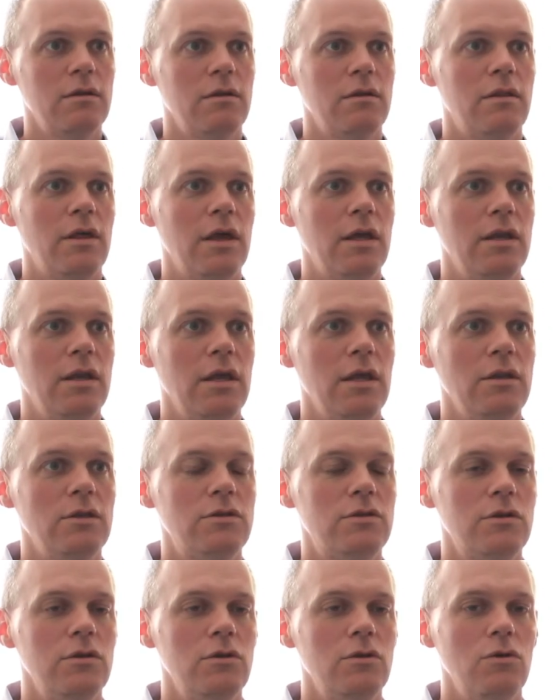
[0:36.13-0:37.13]
they
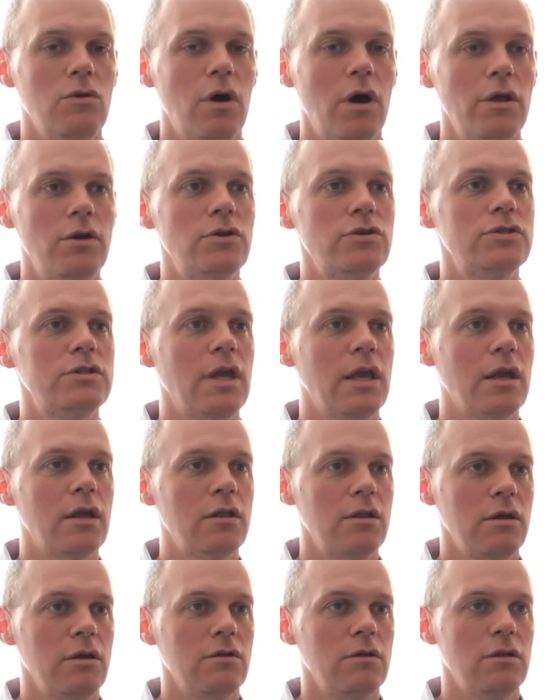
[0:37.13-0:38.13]
need to understand
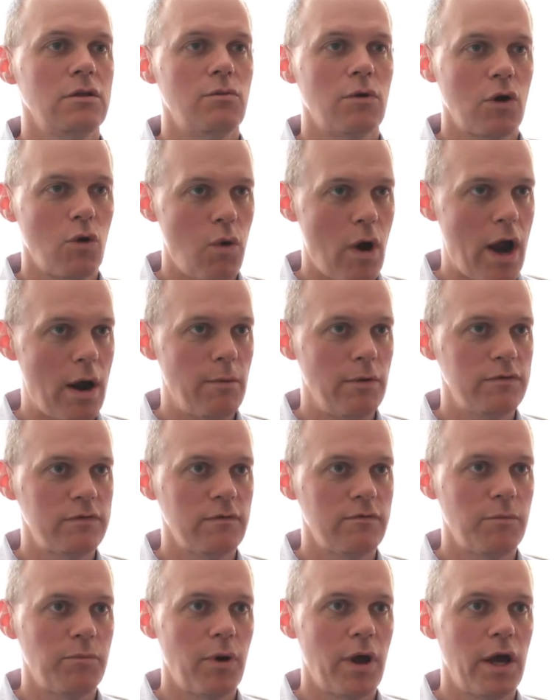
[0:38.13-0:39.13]
clearly the requirements
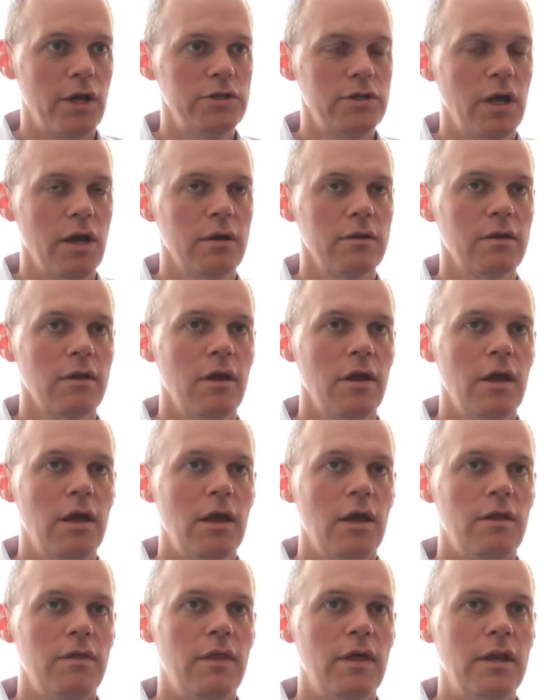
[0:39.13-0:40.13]
of the project.
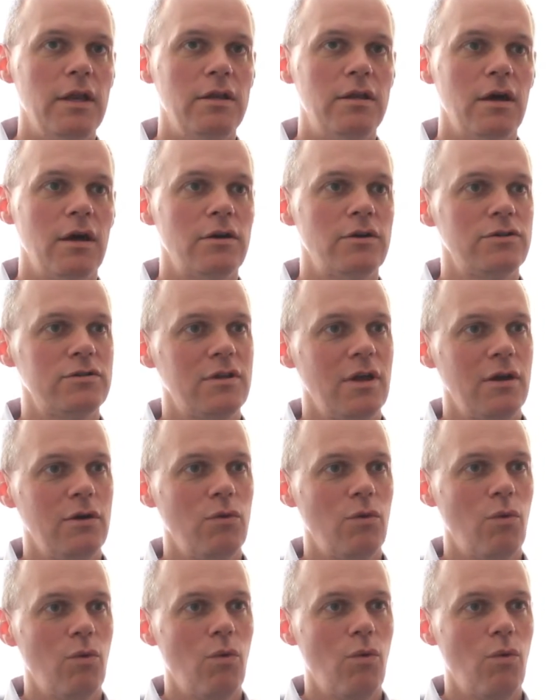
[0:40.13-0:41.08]
They need to understand